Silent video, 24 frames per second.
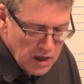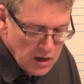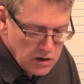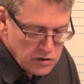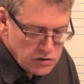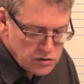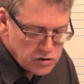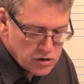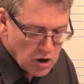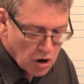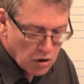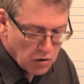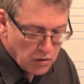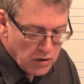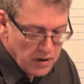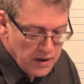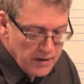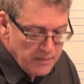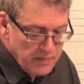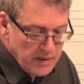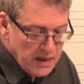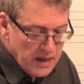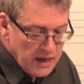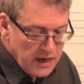So
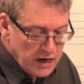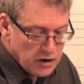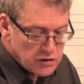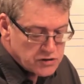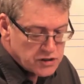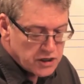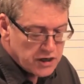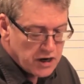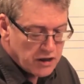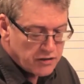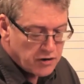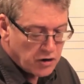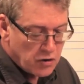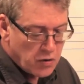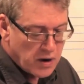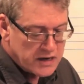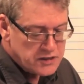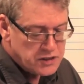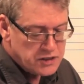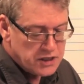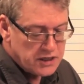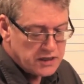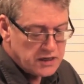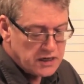here's another
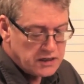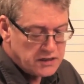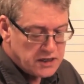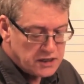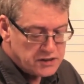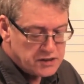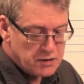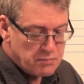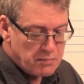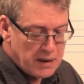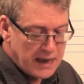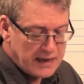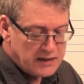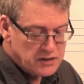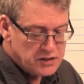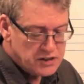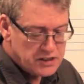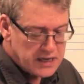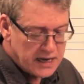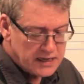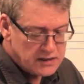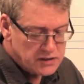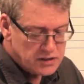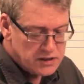question. Does it make
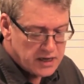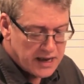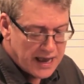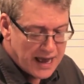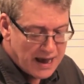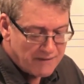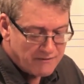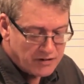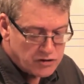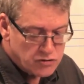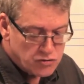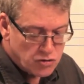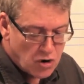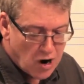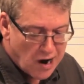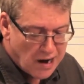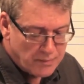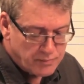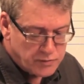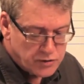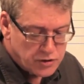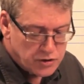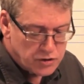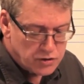sense to have a
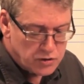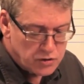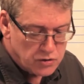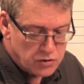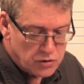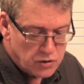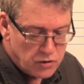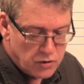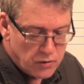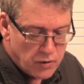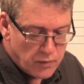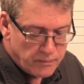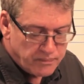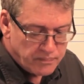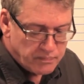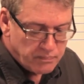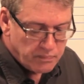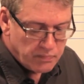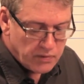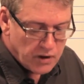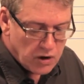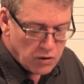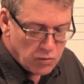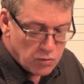drop 2
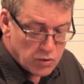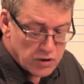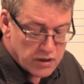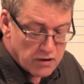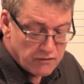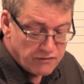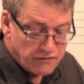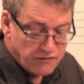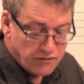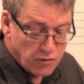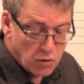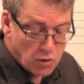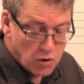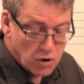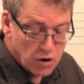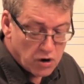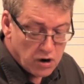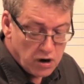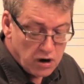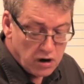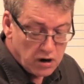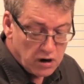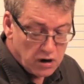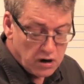with a
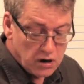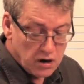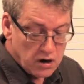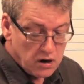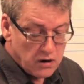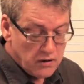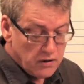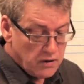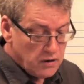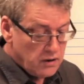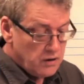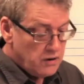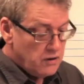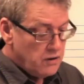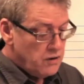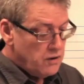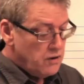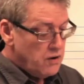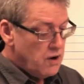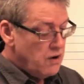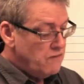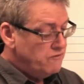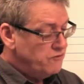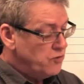4
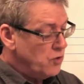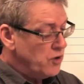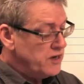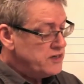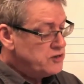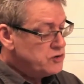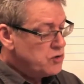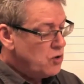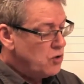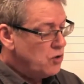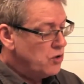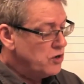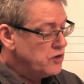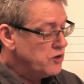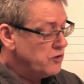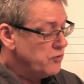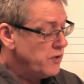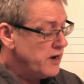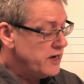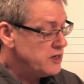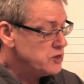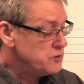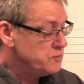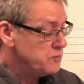voice horn
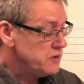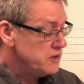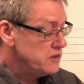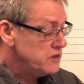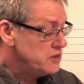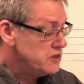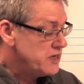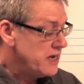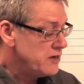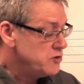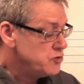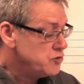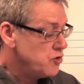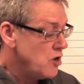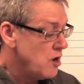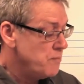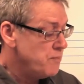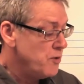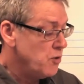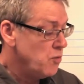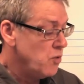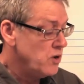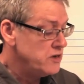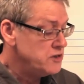arrangement, say
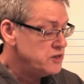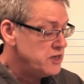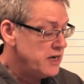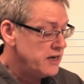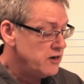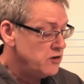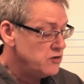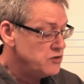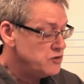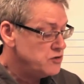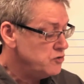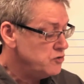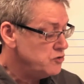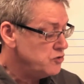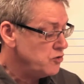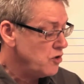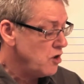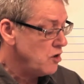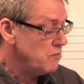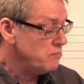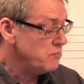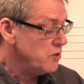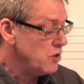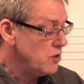trumpet, 110, or
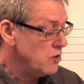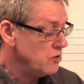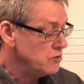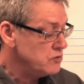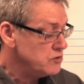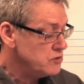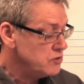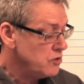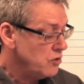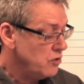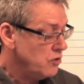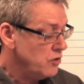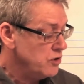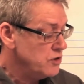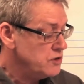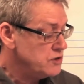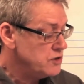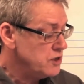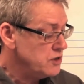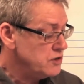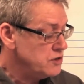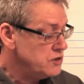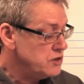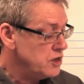trombones? Or is
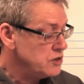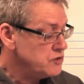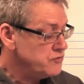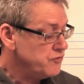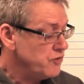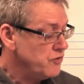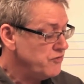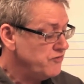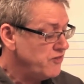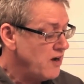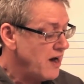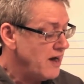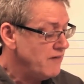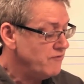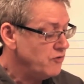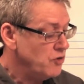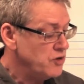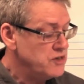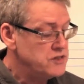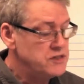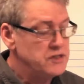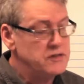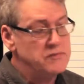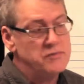it just for 5
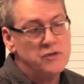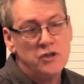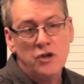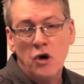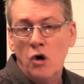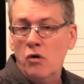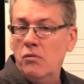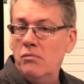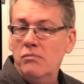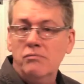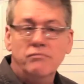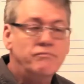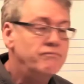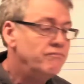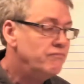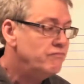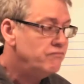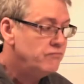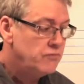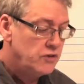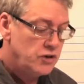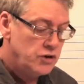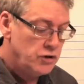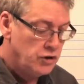voices? Nope.
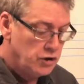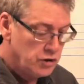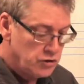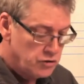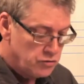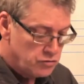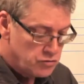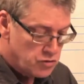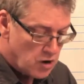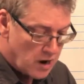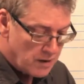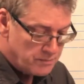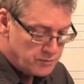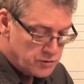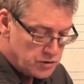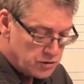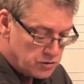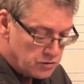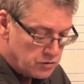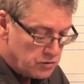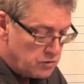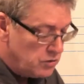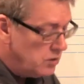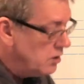You can do drop
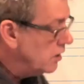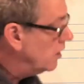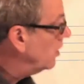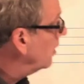2.